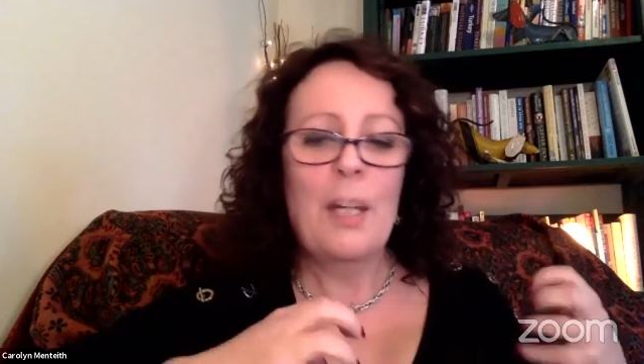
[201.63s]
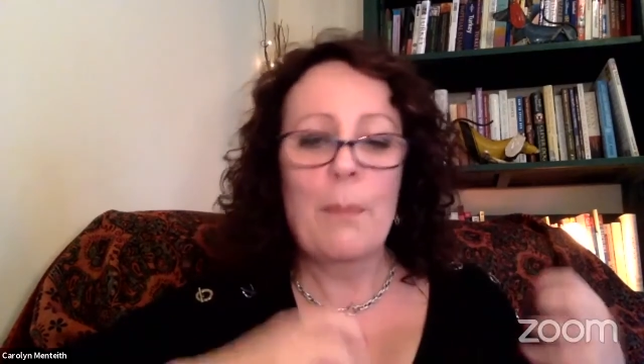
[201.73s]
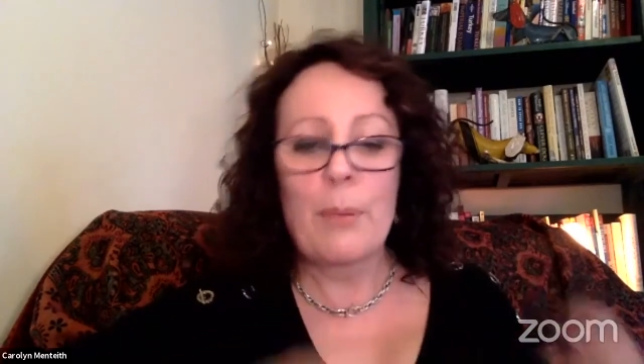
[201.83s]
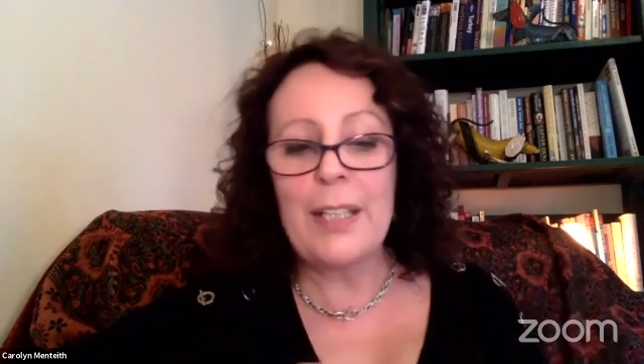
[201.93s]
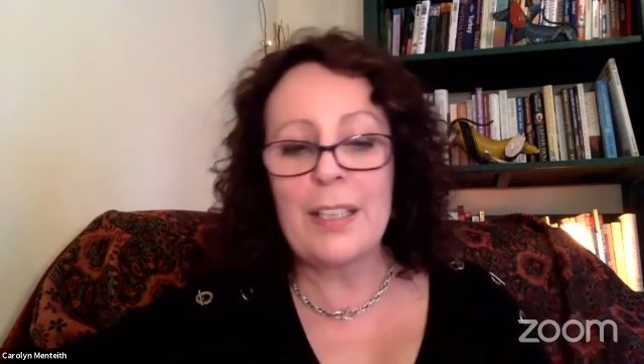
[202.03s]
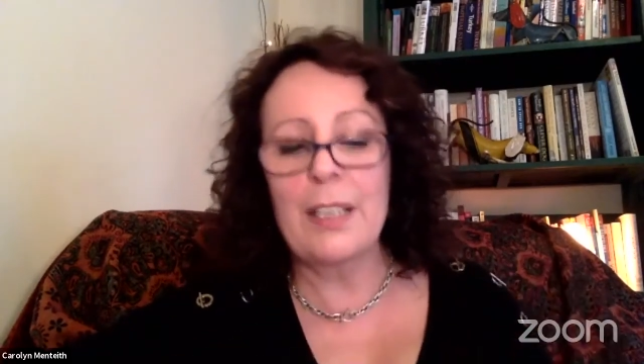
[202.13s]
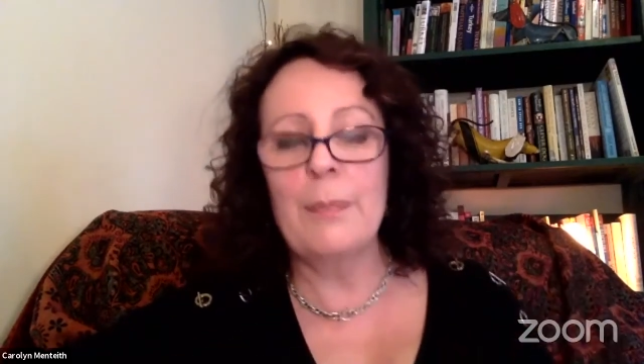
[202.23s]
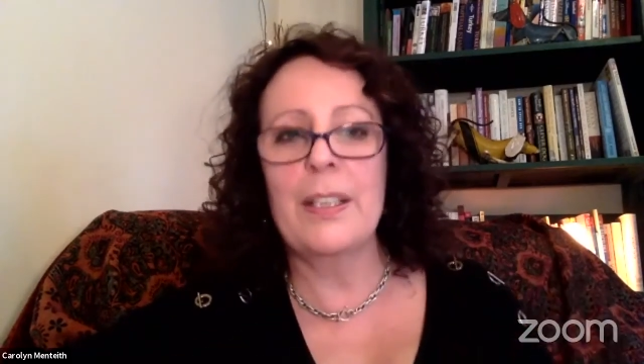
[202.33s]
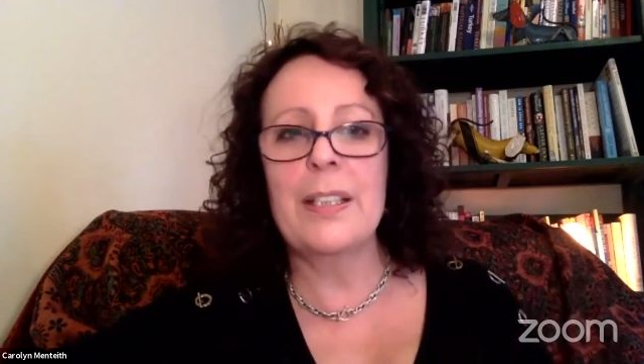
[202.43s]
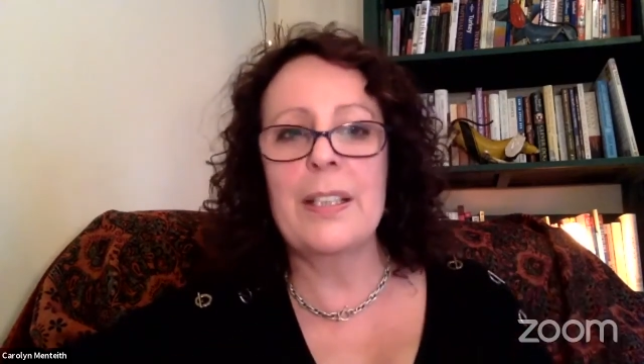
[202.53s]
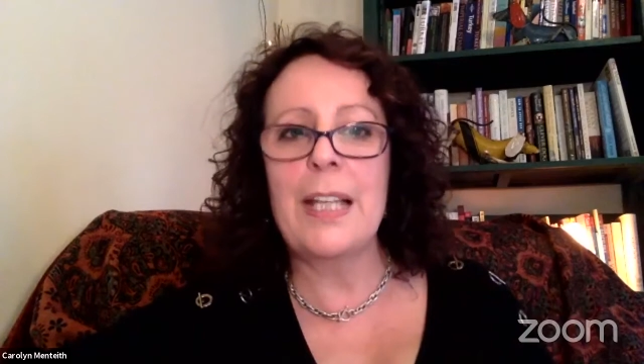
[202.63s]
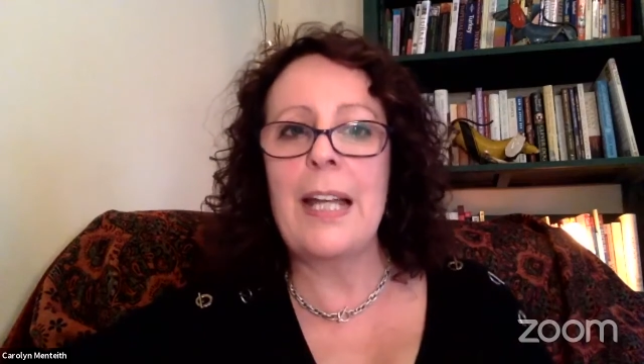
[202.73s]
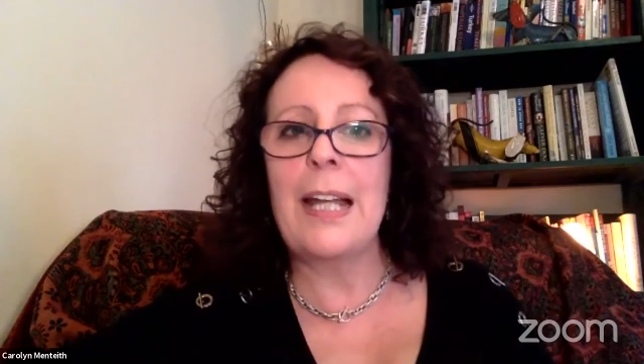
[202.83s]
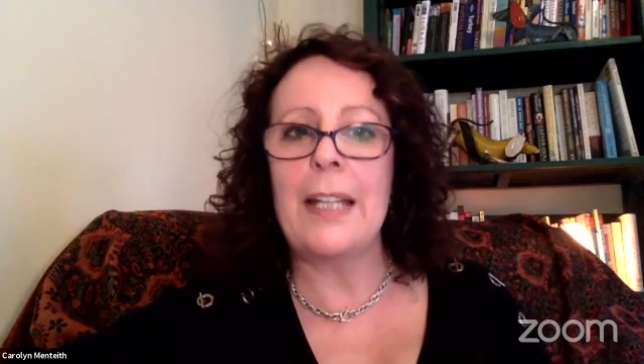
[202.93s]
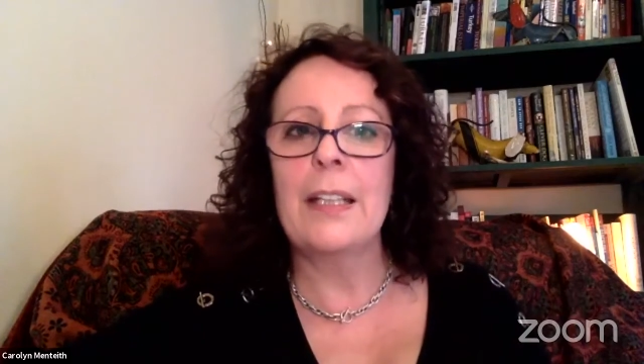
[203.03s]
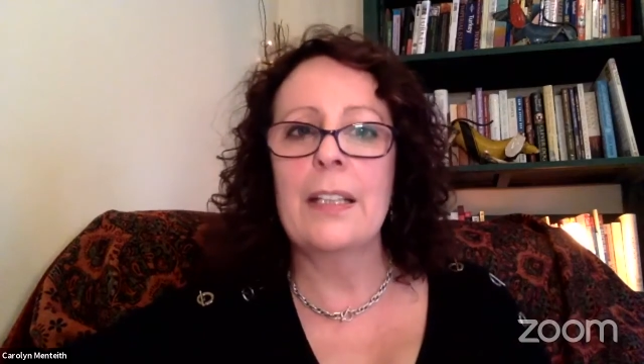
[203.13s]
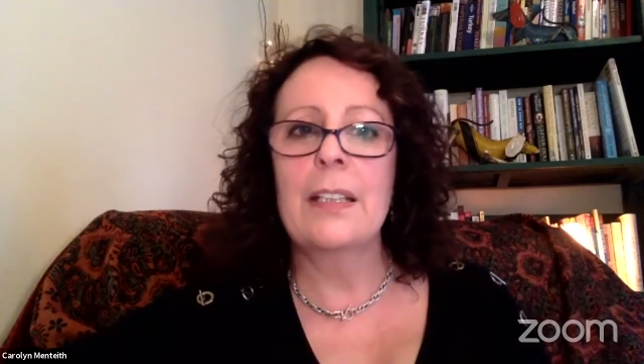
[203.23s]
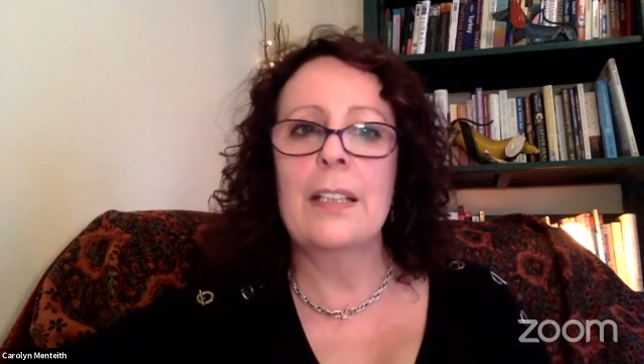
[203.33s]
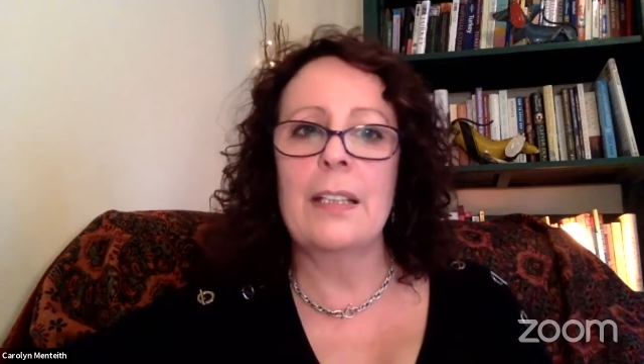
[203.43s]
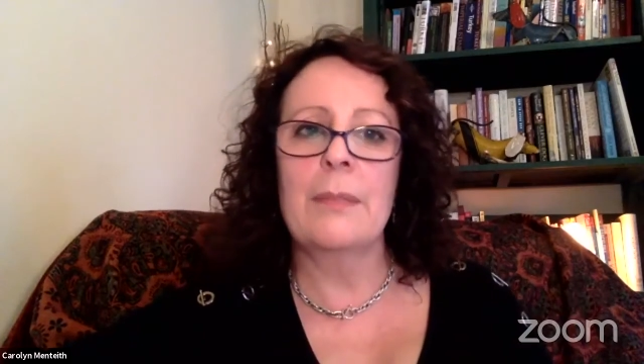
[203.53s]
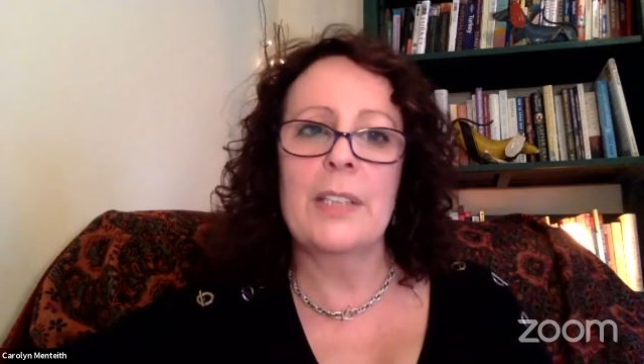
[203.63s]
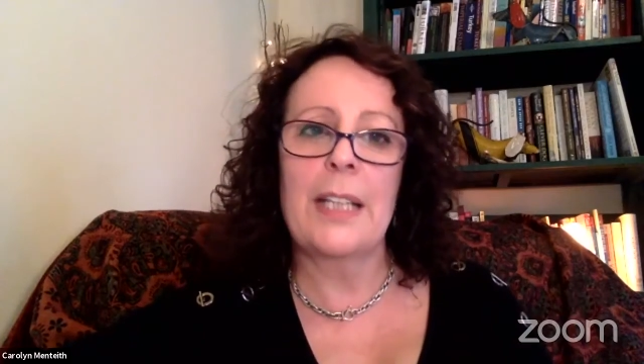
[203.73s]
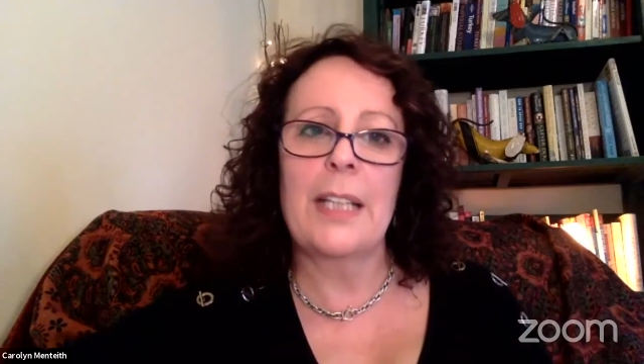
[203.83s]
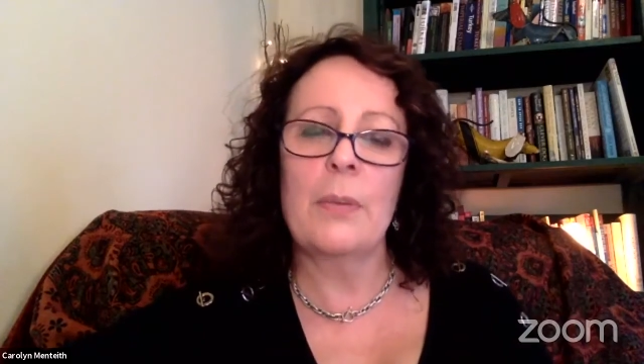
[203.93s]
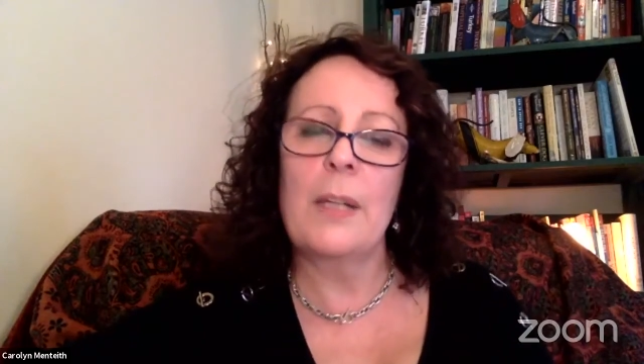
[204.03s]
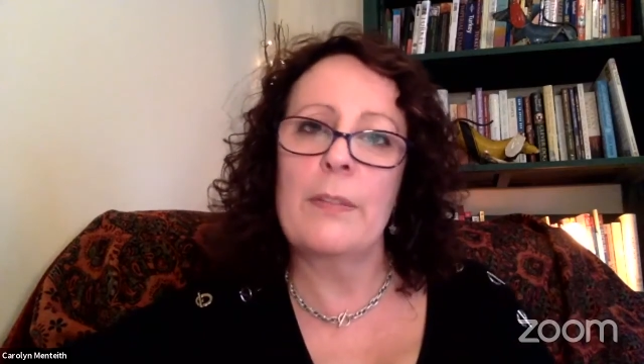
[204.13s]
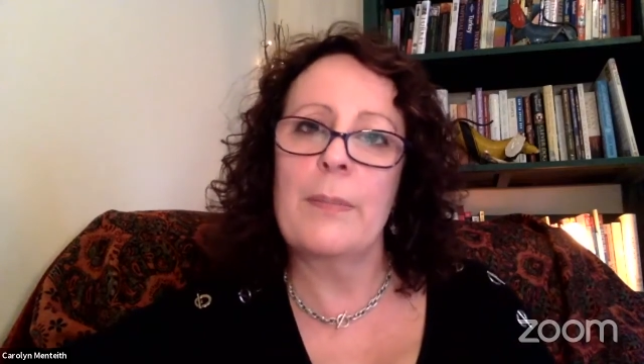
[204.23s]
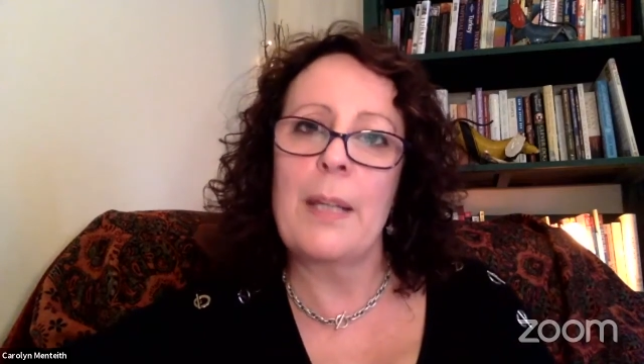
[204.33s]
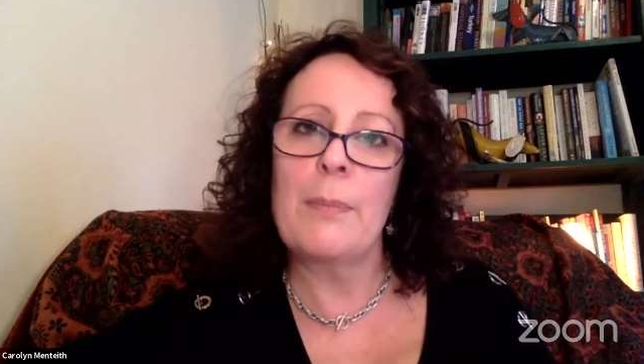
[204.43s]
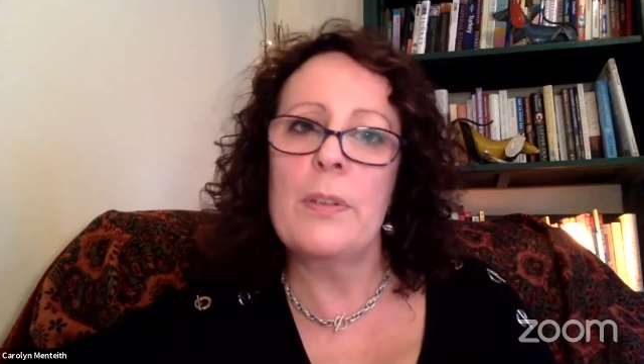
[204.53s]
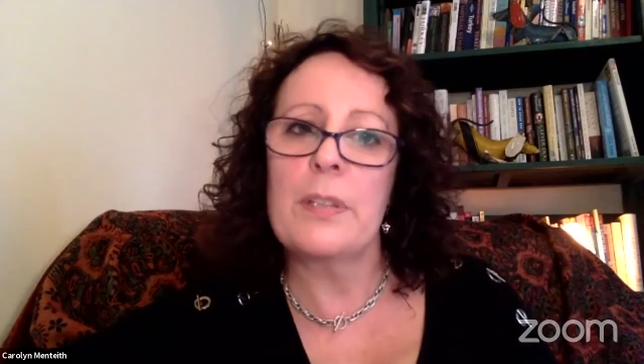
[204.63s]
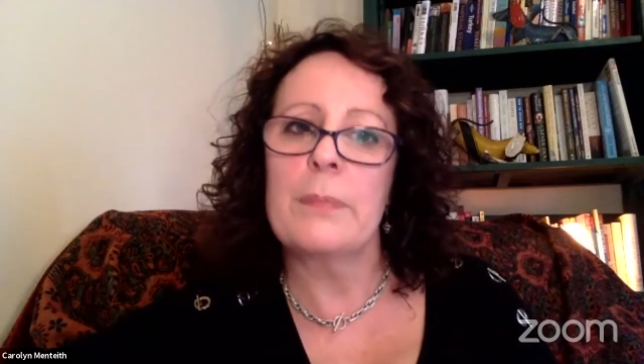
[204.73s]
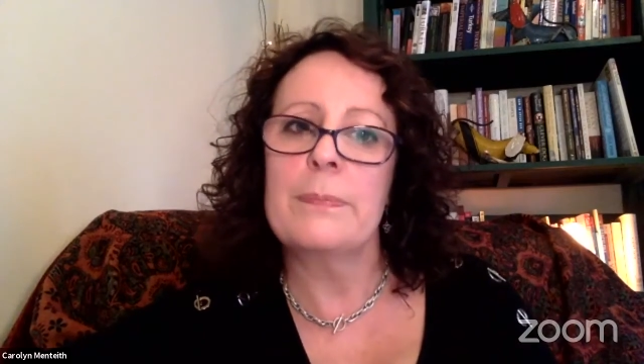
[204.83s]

break up their day to get away from that boredom.